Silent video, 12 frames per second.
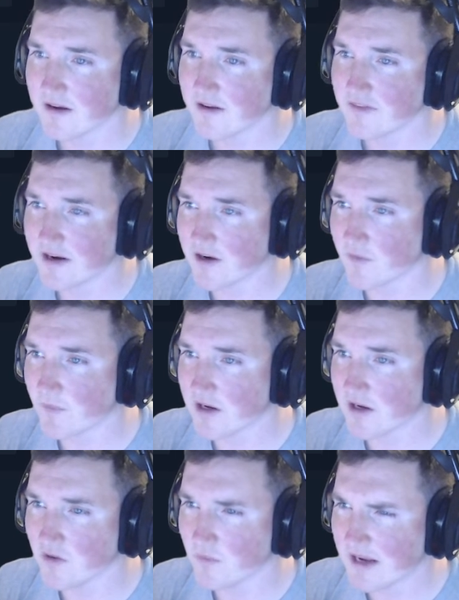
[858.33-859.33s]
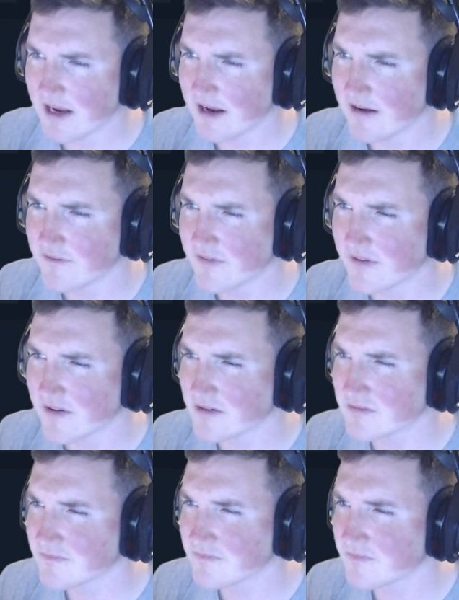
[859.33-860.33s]
There we go. We have
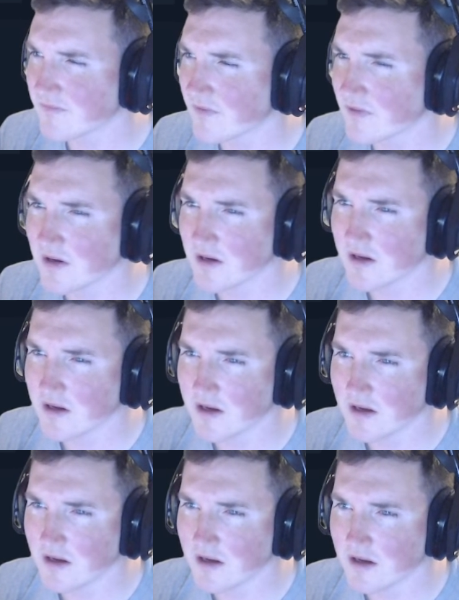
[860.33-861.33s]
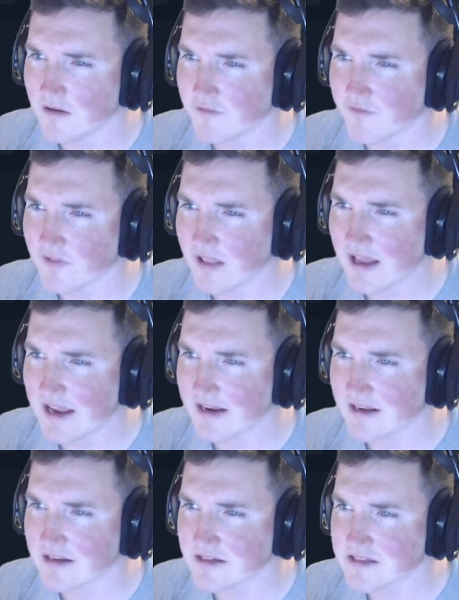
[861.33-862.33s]
uh,
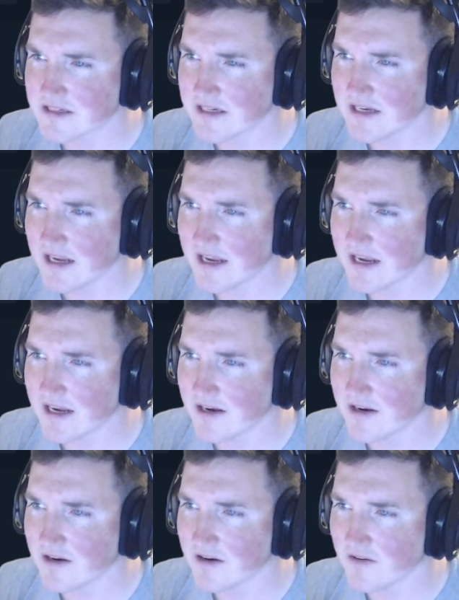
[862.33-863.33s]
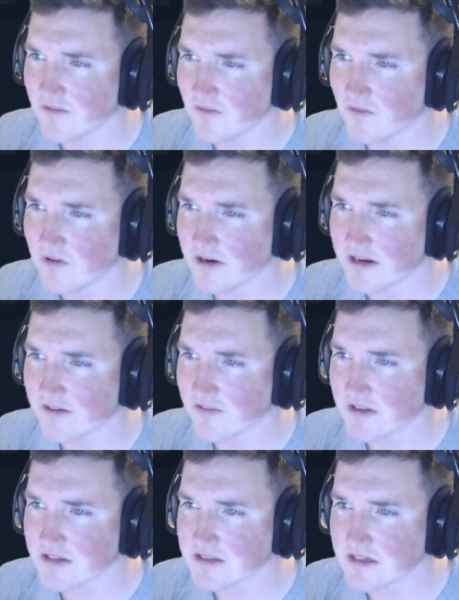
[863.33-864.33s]
flag ca whatever
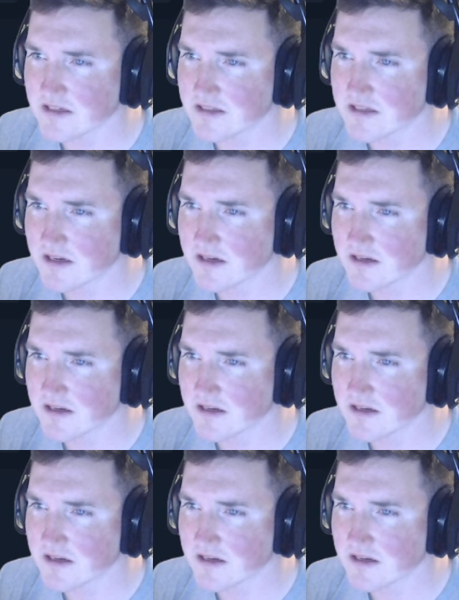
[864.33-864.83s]
this is.